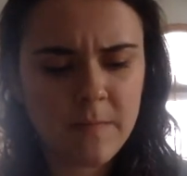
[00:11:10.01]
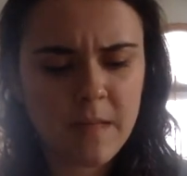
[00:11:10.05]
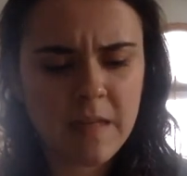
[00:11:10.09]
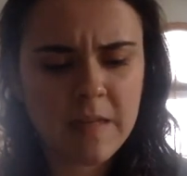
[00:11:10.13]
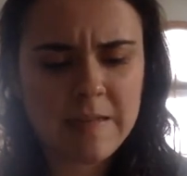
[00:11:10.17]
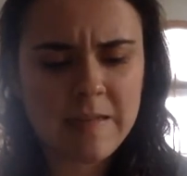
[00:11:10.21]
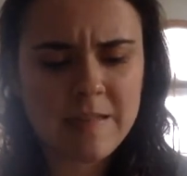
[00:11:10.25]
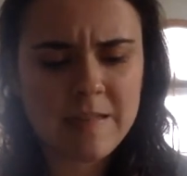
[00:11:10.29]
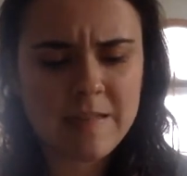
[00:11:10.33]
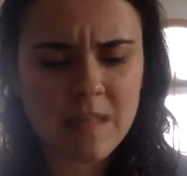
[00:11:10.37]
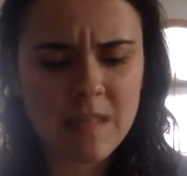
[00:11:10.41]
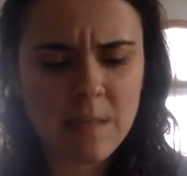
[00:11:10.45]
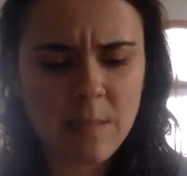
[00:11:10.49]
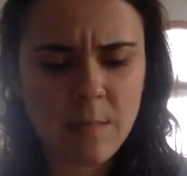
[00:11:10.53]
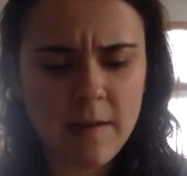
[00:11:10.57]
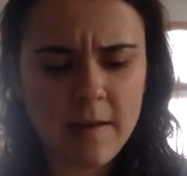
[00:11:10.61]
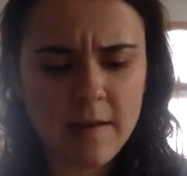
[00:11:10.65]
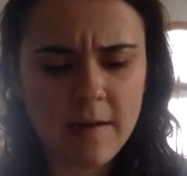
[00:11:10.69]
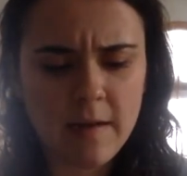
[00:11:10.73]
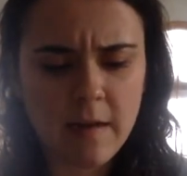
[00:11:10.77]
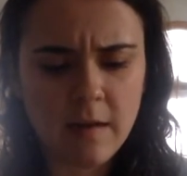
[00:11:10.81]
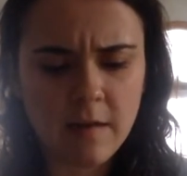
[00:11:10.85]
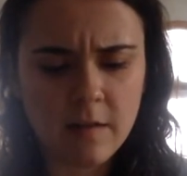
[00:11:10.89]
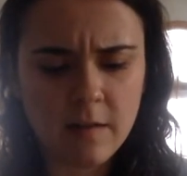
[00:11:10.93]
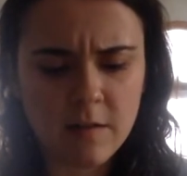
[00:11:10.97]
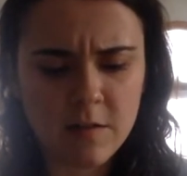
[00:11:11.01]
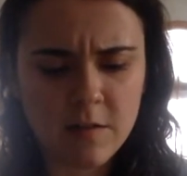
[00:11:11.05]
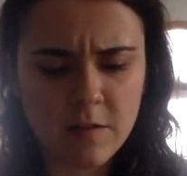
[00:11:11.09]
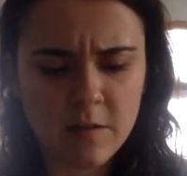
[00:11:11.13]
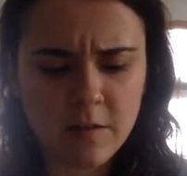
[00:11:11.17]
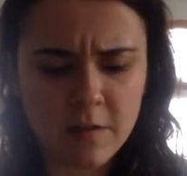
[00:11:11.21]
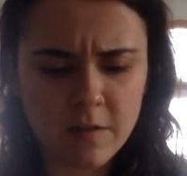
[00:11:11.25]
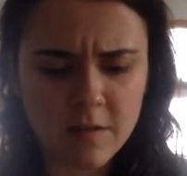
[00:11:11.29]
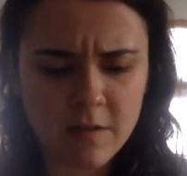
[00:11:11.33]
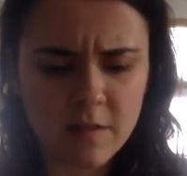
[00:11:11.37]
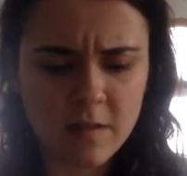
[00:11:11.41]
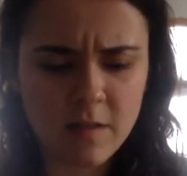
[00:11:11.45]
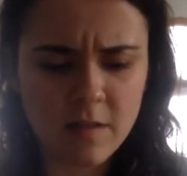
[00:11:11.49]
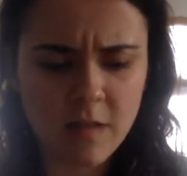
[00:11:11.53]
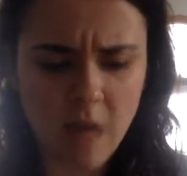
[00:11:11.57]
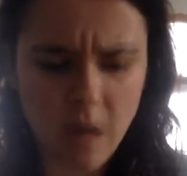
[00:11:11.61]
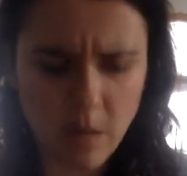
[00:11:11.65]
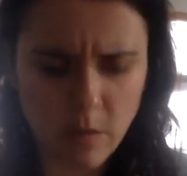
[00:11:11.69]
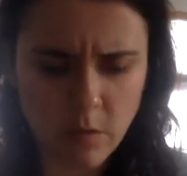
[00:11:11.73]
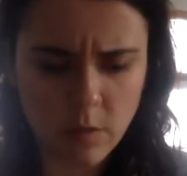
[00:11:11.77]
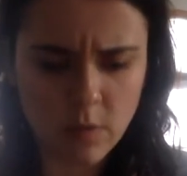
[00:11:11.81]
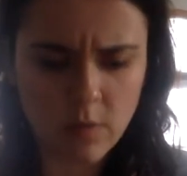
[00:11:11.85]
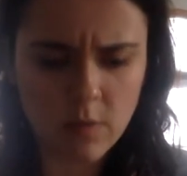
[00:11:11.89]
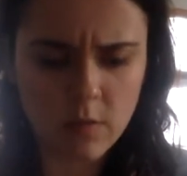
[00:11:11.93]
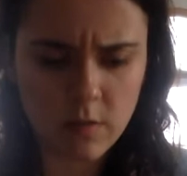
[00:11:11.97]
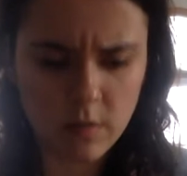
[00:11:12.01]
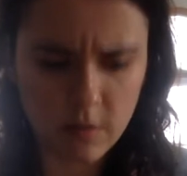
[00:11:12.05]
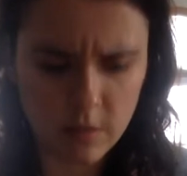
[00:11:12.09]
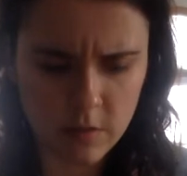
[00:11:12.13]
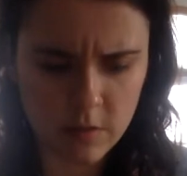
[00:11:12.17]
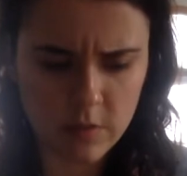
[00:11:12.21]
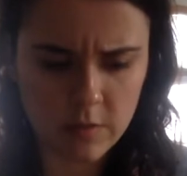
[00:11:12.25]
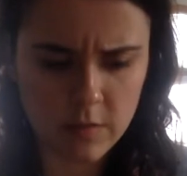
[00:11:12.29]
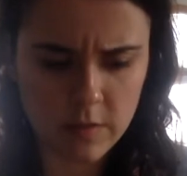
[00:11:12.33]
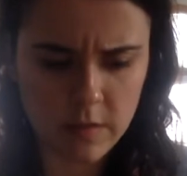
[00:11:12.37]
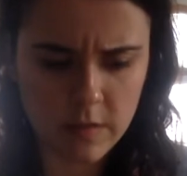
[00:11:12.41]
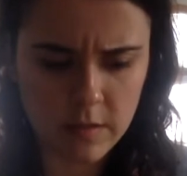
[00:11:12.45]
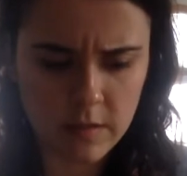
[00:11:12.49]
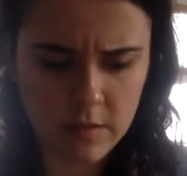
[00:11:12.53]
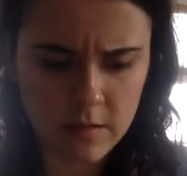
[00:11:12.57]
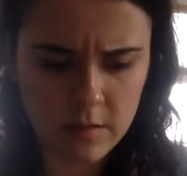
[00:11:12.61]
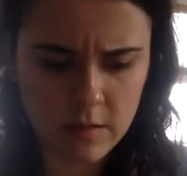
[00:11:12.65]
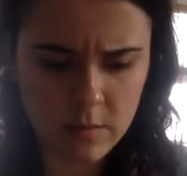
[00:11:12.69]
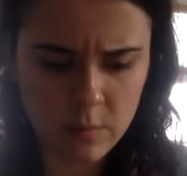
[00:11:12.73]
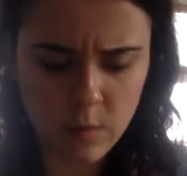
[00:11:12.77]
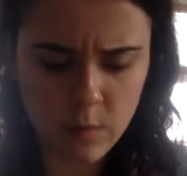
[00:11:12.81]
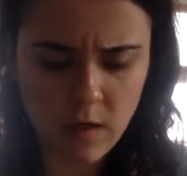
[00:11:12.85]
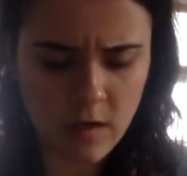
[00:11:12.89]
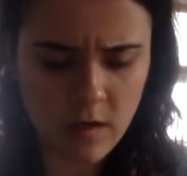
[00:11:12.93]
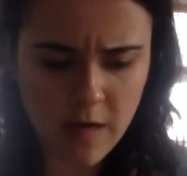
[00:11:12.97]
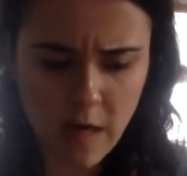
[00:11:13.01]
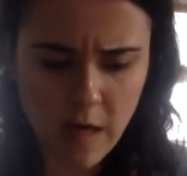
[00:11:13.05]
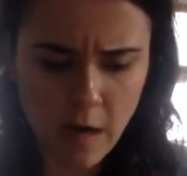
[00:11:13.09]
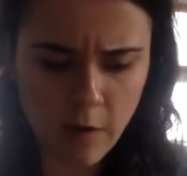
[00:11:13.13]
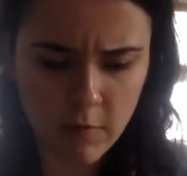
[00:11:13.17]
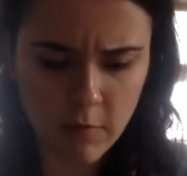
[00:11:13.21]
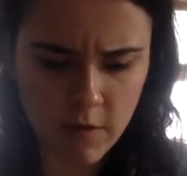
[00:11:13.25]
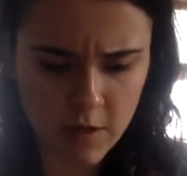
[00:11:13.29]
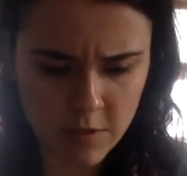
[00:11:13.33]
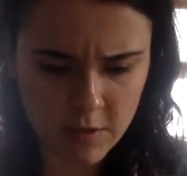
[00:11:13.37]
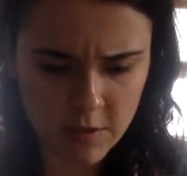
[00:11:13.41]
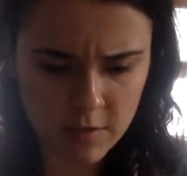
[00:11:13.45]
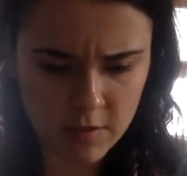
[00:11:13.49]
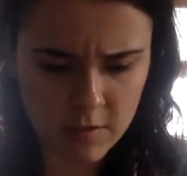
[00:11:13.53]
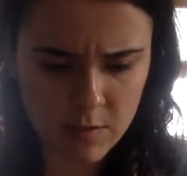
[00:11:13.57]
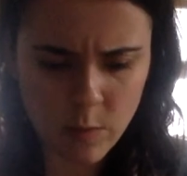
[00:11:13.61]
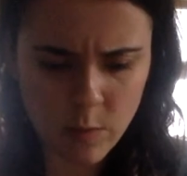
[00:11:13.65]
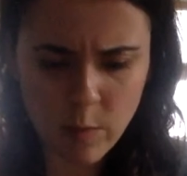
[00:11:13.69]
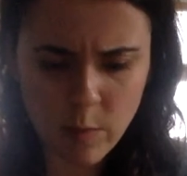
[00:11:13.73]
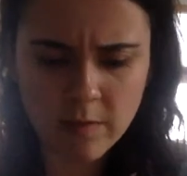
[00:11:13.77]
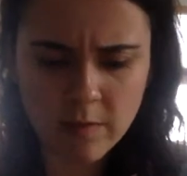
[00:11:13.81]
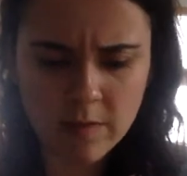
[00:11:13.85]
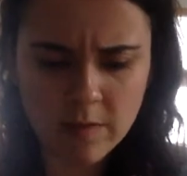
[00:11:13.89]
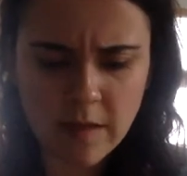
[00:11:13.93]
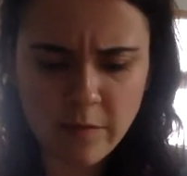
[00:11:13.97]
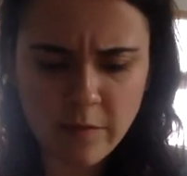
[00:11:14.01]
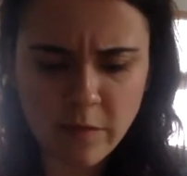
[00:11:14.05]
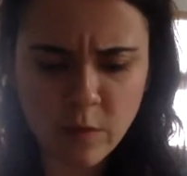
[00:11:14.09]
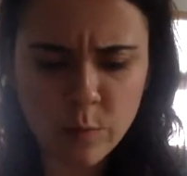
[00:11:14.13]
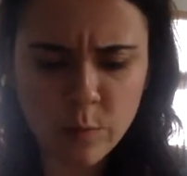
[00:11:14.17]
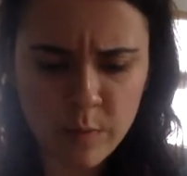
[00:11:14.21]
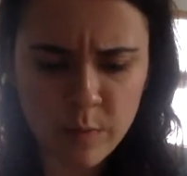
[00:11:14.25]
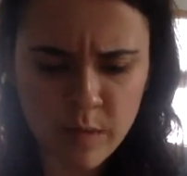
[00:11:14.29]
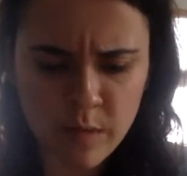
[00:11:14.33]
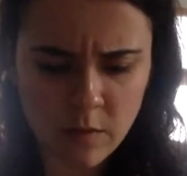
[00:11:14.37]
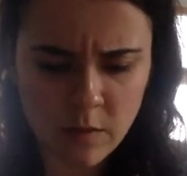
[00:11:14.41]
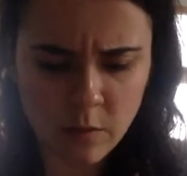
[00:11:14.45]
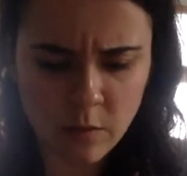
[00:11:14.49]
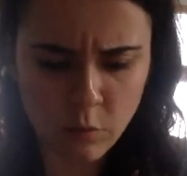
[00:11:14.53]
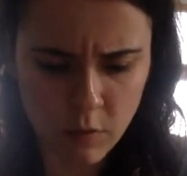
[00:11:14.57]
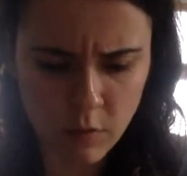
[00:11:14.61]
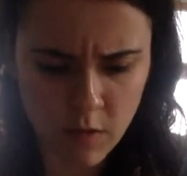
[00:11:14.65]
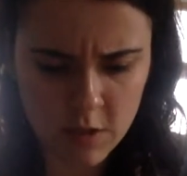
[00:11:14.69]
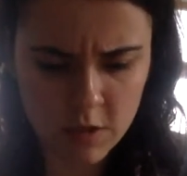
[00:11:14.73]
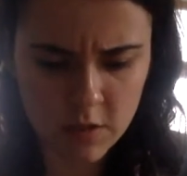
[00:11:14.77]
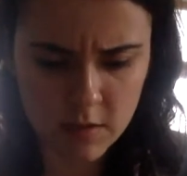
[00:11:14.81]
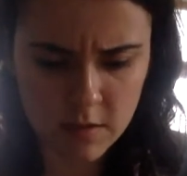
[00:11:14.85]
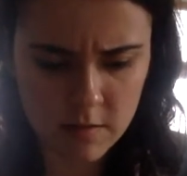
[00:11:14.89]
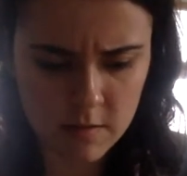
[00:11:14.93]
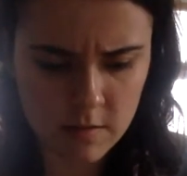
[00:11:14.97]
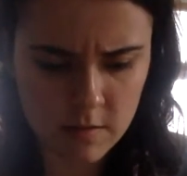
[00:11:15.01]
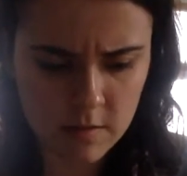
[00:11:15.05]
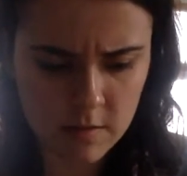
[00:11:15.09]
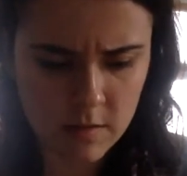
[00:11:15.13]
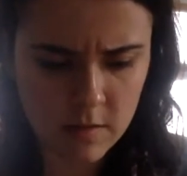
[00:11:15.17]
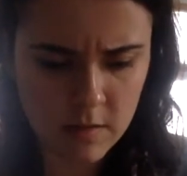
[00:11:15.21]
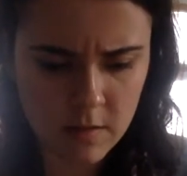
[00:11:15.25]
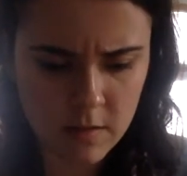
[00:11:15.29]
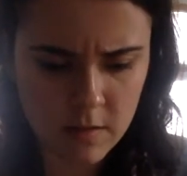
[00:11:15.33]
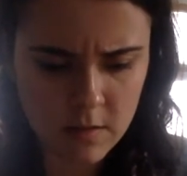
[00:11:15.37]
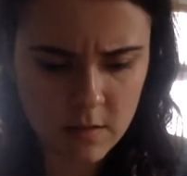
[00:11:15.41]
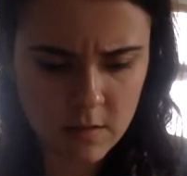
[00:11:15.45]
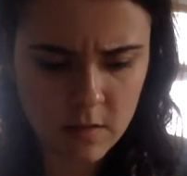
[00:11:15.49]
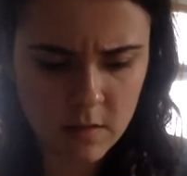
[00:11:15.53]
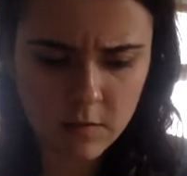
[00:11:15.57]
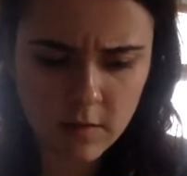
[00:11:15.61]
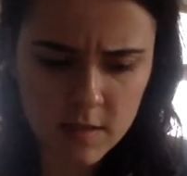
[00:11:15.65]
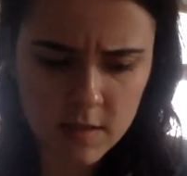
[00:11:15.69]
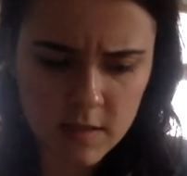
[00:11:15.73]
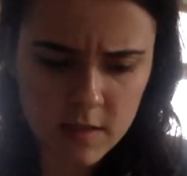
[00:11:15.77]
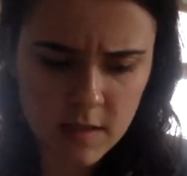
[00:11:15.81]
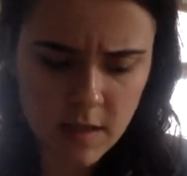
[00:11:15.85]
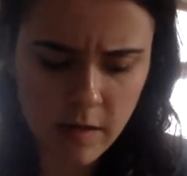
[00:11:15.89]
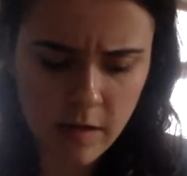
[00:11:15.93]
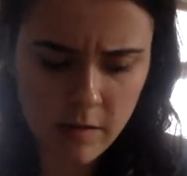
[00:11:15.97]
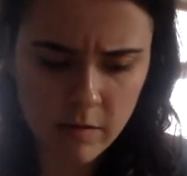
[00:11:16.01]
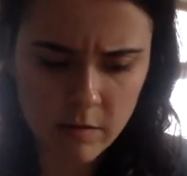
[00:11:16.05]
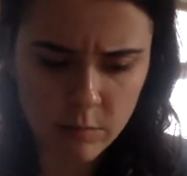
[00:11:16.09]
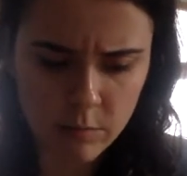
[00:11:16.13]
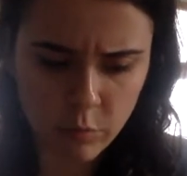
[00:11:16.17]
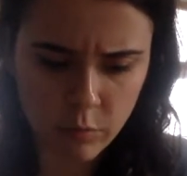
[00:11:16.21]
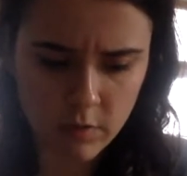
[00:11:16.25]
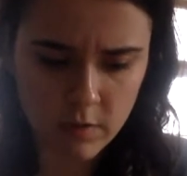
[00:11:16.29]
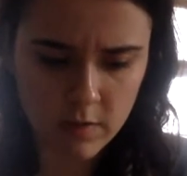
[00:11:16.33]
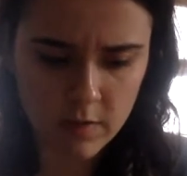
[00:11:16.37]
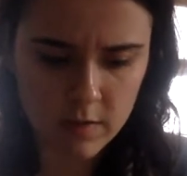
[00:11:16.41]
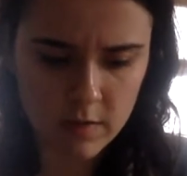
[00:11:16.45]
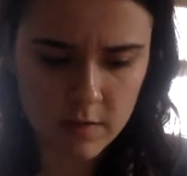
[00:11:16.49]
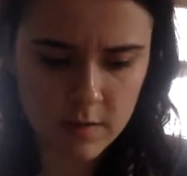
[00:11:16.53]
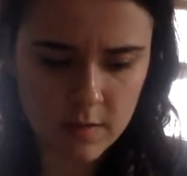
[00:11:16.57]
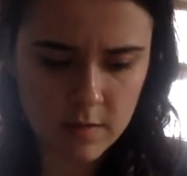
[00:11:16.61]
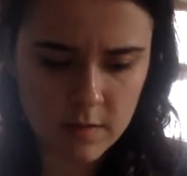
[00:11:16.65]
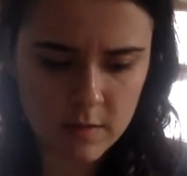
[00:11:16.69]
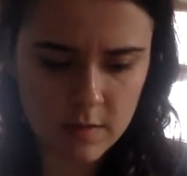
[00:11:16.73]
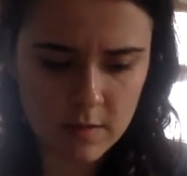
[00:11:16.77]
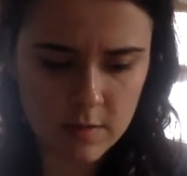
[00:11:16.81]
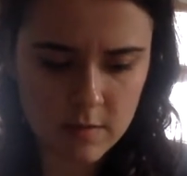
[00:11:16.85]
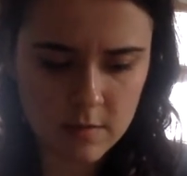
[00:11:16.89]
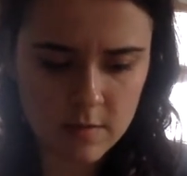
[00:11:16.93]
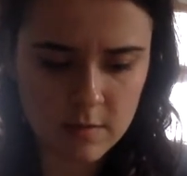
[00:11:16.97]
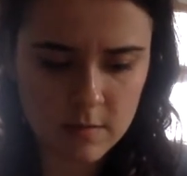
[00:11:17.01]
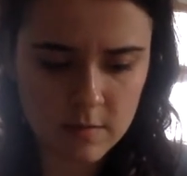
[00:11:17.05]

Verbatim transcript: At least they might acknowledge that this is our country. We are not Russians. We will never be Russians. Don't they see how important this is?